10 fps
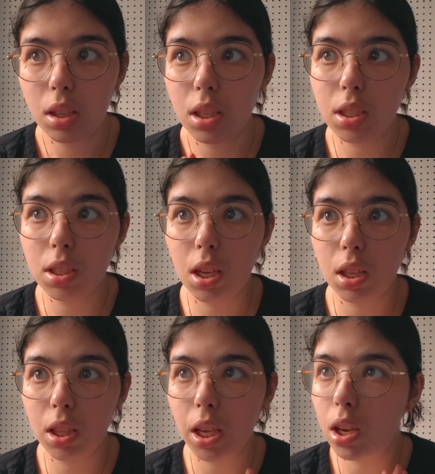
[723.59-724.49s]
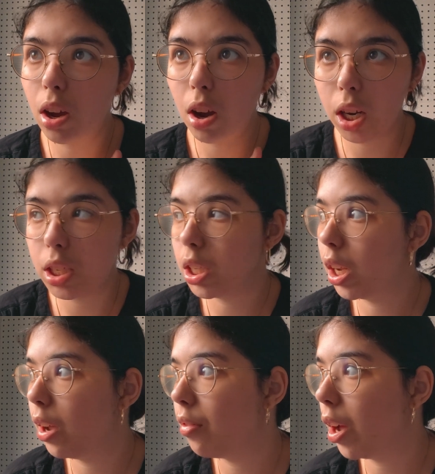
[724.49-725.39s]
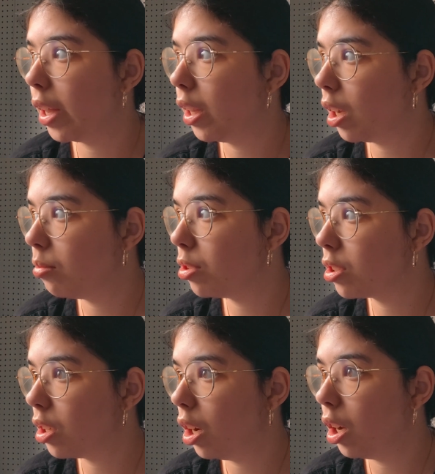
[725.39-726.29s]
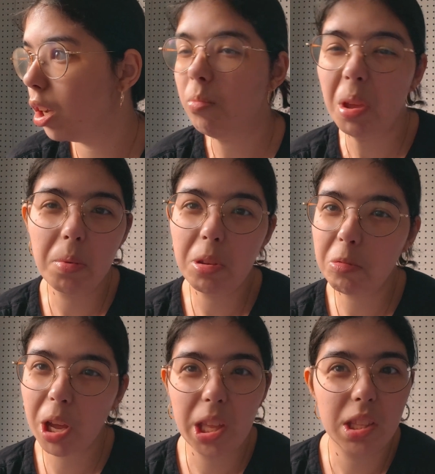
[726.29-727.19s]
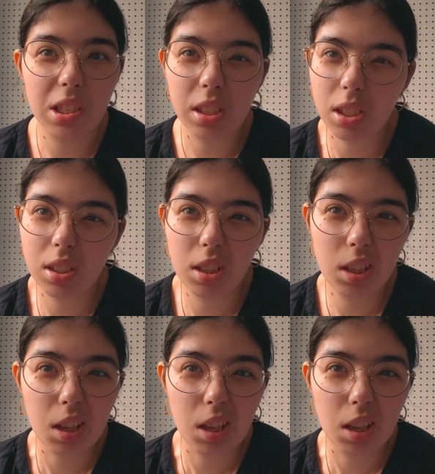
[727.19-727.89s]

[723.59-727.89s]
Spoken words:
This isn't like a hard DNF. I think I'm just gonna maybe wait till it